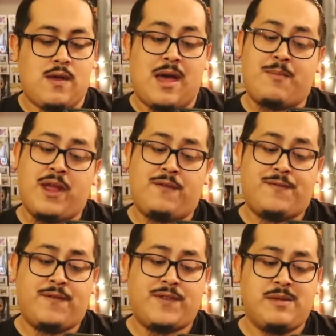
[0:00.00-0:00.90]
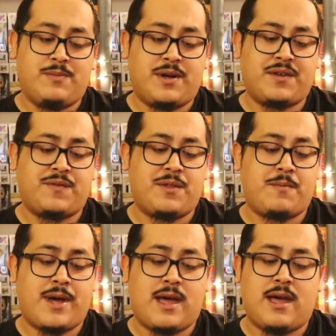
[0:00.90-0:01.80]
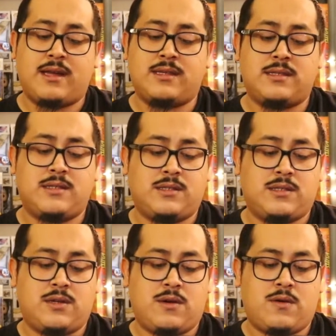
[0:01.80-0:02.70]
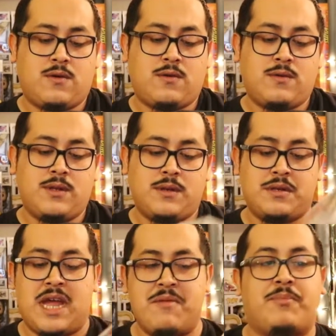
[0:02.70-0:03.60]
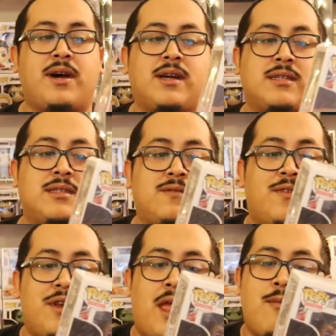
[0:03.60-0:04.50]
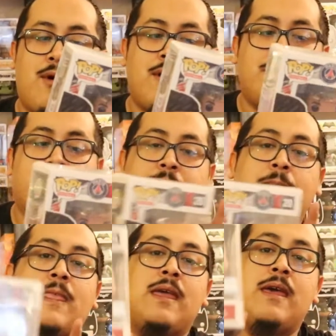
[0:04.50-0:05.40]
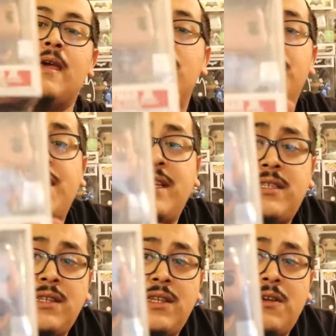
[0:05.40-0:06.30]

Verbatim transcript: I paid 15 bucks for the box, so 9 bucks for Neymar. But that's still a